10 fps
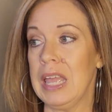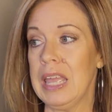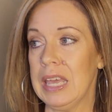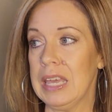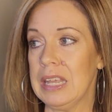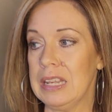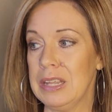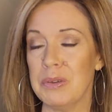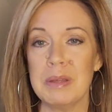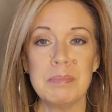And,
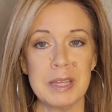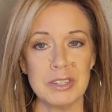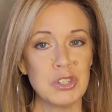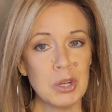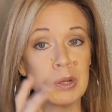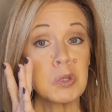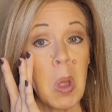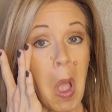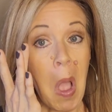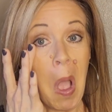I'd be in church
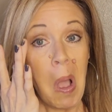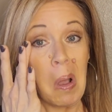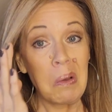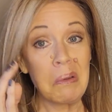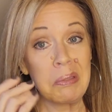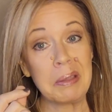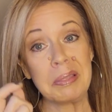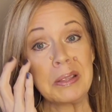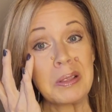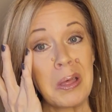going like
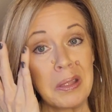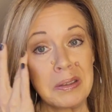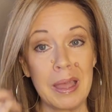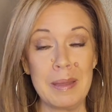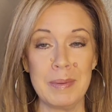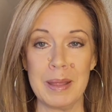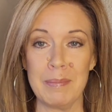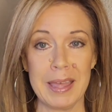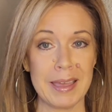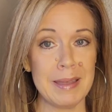this all the time, and I'm
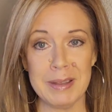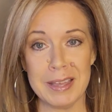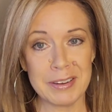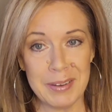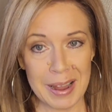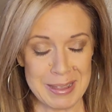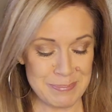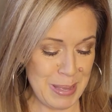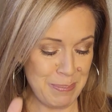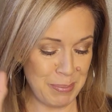like, I'm not
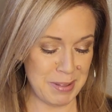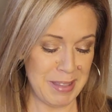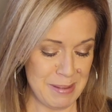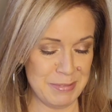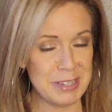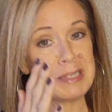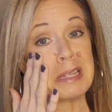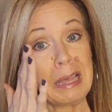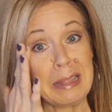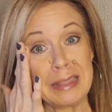crying, people.
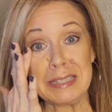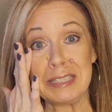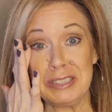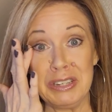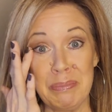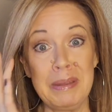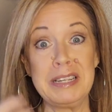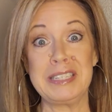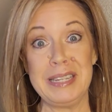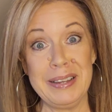I got this
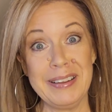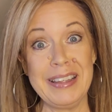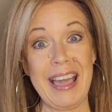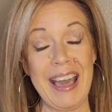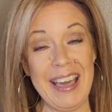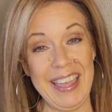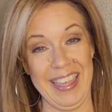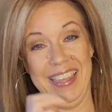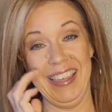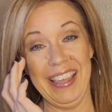stupid tearing
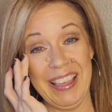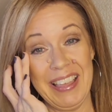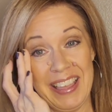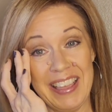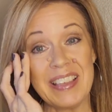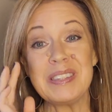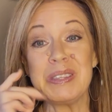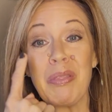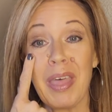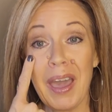eye.
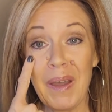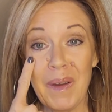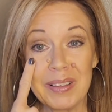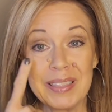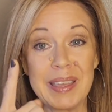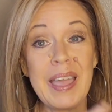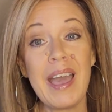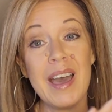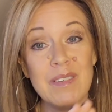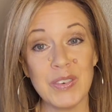So that
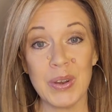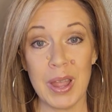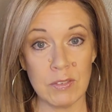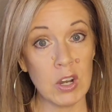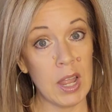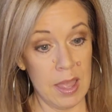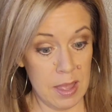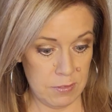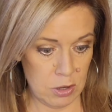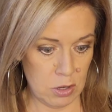hardly
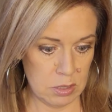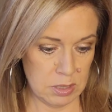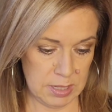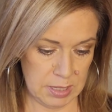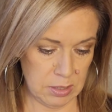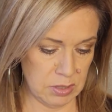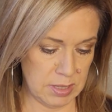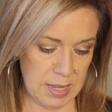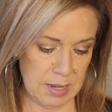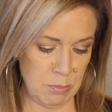ever
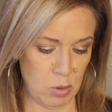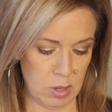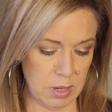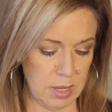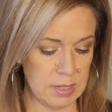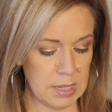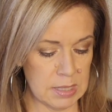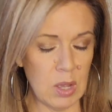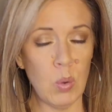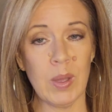tears anymore. It
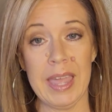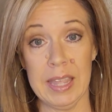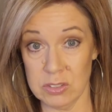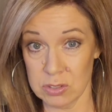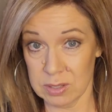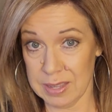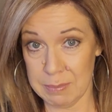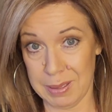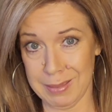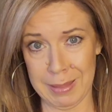does occasionally,
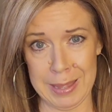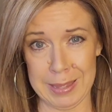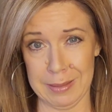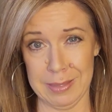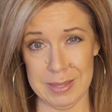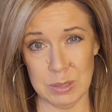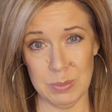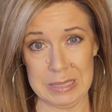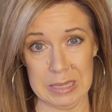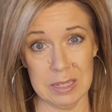but like this
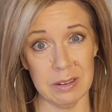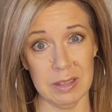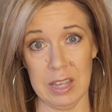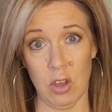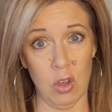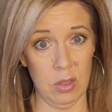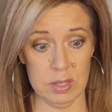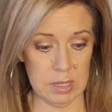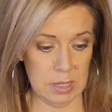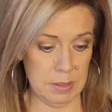was literally all
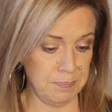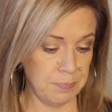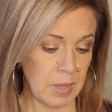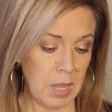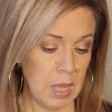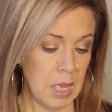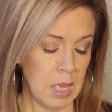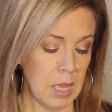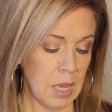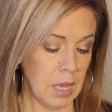the time.
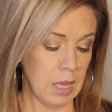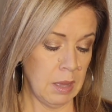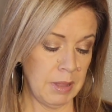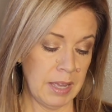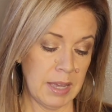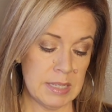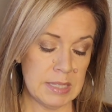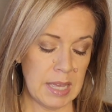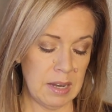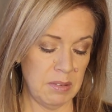Like I
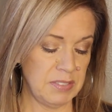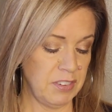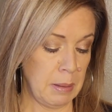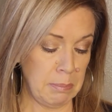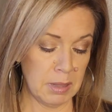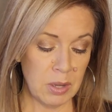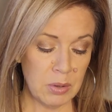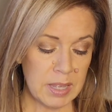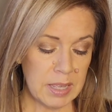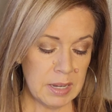said, I was very
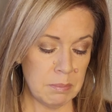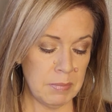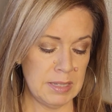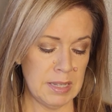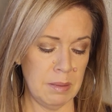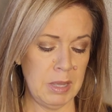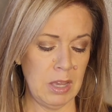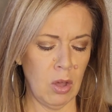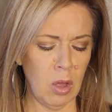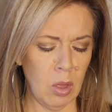bloated. My
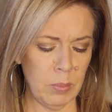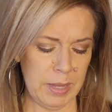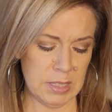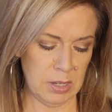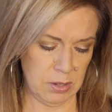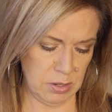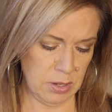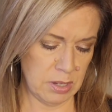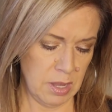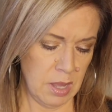tummy always
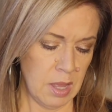hurt.